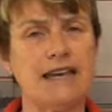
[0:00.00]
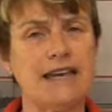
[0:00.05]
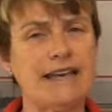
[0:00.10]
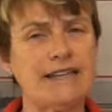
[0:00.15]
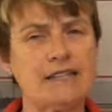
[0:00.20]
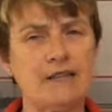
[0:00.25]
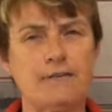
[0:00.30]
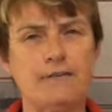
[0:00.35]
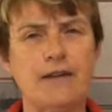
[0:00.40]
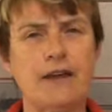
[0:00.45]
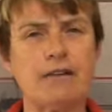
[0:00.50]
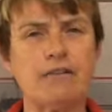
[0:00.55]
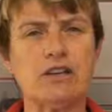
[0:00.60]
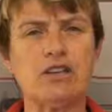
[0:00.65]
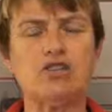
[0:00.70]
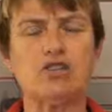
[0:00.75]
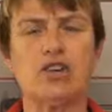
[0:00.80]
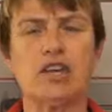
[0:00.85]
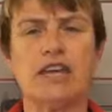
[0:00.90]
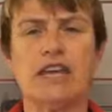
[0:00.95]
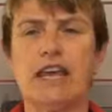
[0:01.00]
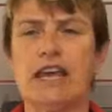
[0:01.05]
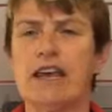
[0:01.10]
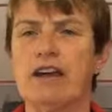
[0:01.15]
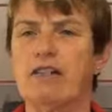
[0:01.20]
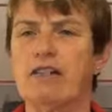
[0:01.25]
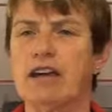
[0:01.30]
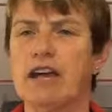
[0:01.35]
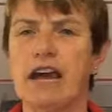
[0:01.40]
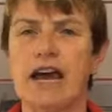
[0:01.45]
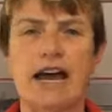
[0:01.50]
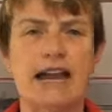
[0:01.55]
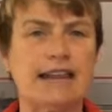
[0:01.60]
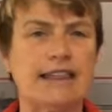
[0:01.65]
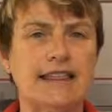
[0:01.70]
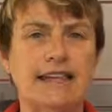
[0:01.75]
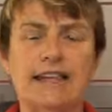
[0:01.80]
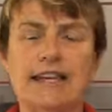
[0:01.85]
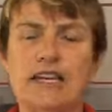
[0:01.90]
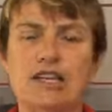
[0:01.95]
It's a very tricky area. I
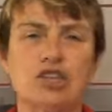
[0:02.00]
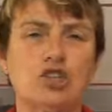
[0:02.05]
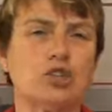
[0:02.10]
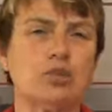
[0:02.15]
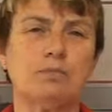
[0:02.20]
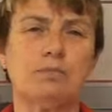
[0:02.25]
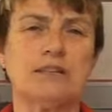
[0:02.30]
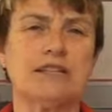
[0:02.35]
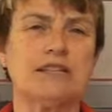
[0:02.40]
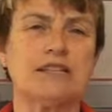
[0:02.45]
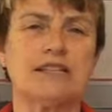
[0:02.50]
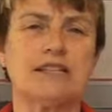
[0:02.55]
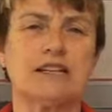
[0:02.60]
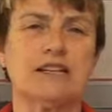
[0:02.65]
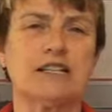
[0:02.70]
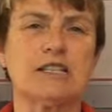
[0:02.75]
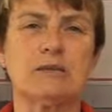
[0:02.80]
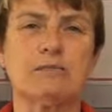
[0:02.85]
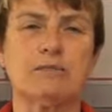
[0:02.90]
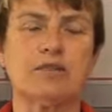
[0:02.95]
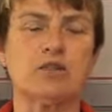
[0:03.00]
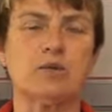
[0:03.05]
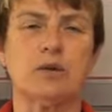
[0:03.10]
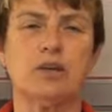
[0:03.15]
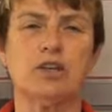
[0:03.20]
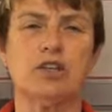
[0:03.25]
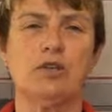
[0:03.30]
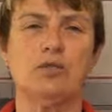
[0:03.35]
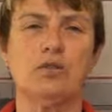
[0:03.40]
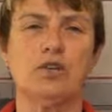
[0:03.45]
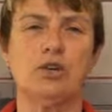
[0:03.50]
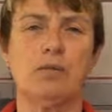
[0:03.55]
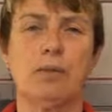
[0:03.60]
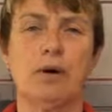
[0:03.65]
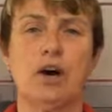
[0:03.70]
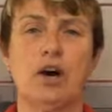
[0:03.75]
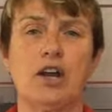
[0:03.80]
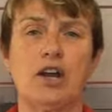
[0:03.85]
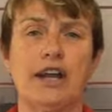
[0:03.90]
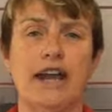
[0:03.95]
think it should be discussed between you and your
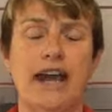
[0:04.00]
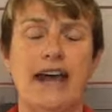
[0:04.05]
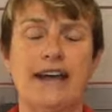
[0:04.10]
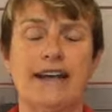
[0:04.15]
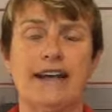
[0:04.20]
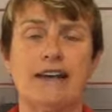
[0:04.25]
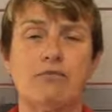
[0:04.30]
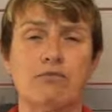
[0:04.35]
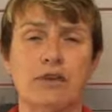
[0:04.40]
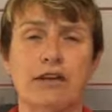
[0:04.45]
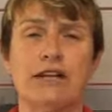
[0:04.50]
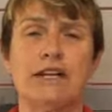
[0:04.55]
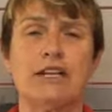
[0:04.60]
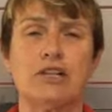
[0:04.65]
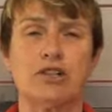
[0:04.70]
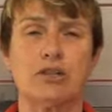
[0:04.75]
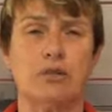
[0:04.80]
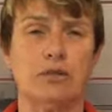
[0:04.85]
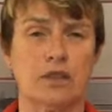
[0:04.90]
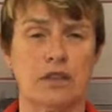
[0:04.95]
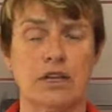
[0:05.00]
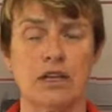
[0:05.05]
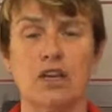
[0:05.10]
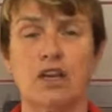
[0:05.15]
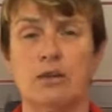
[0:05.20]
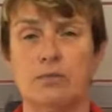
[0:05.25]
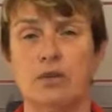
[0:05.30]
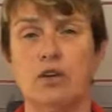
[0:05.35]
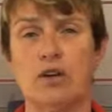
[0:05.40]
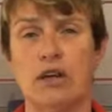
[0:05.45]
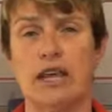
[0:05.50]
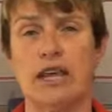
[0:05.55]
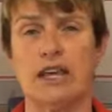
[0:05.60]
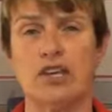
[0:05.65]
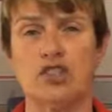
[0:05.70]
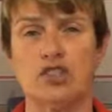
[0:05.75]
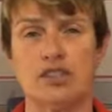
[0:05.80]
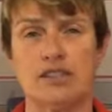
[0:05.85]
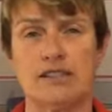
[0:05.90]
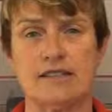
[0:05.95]
partner, and I really do think
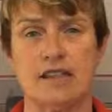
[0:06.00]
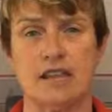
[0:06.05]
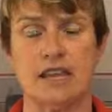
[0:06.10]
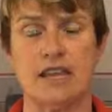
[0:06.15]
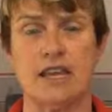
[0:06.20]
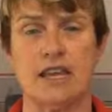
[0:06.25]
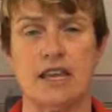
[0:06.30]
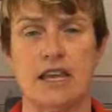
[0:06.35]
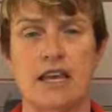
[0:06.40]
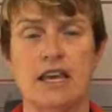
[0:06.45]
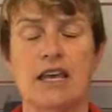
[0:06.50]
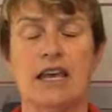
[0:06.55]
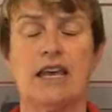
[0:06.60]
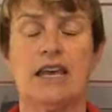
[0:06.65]
communication is the key.